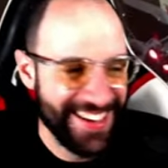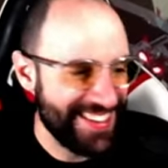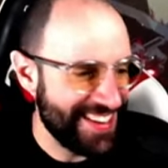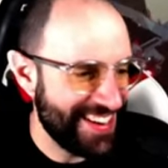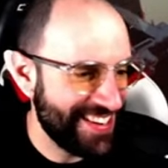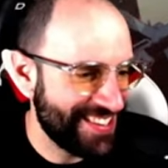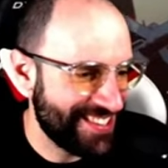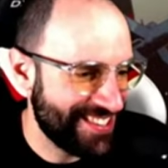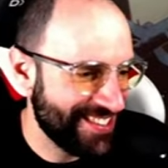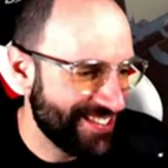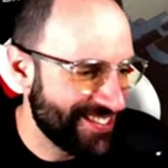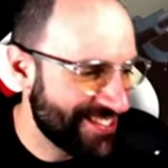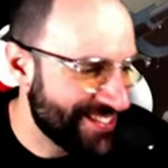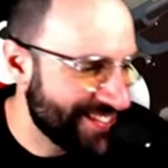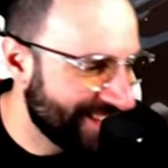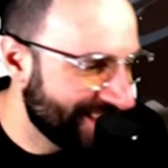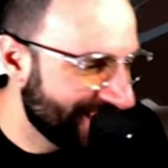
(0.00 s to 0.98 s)
That's so
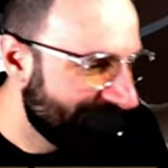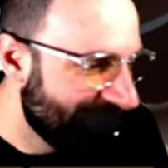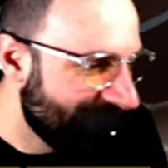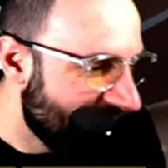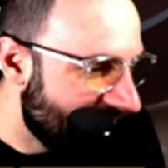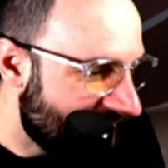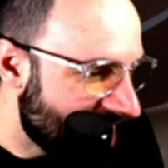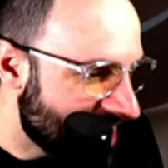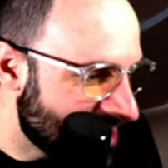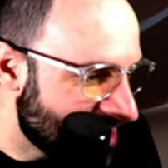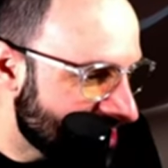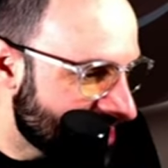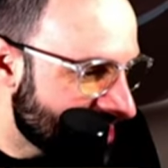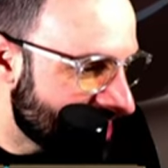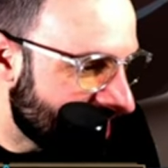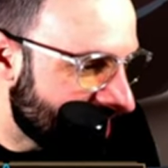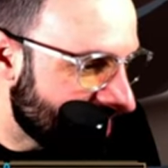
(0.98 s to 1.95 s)
cool. I
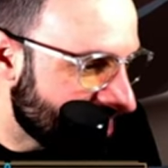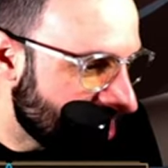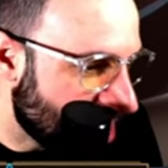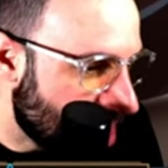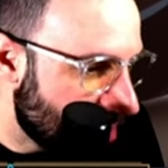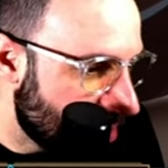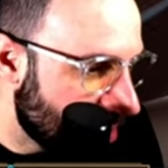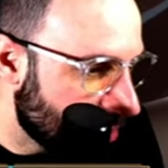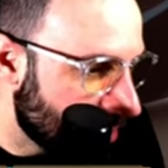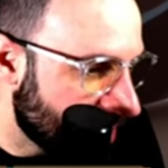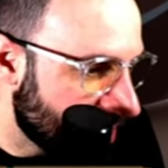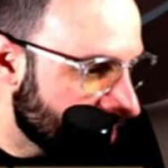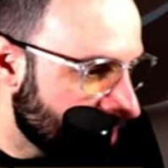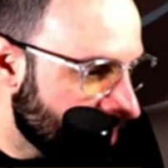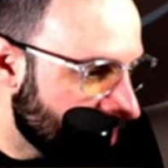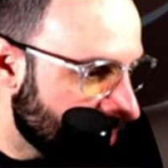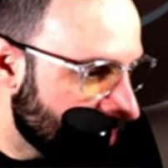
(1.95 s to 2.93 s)
just started over a week
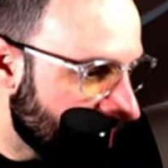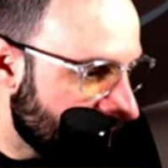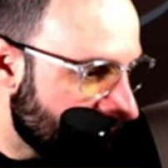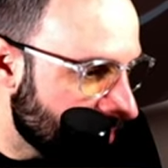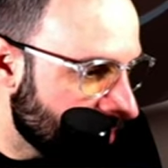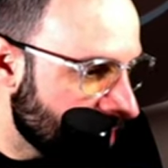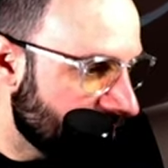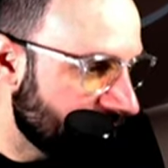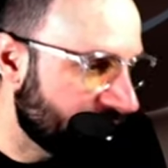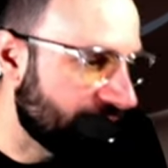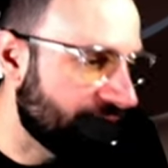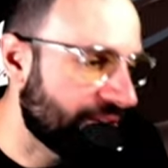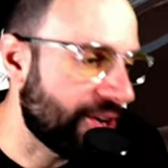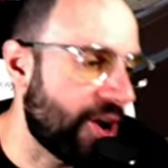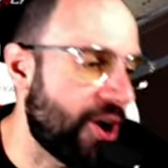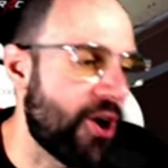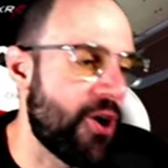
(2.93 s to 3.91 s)
ago. I'm loving
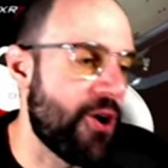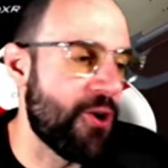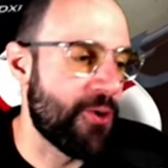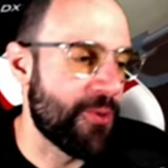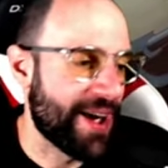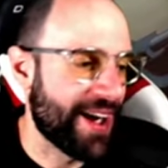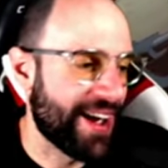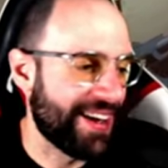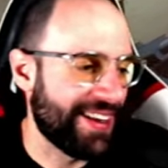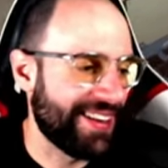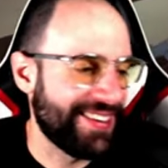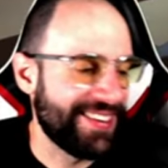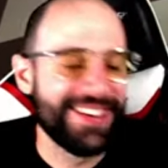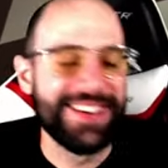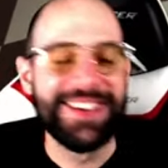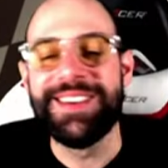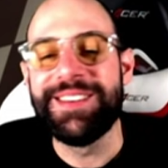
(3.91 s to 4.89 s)
it. Oh, man.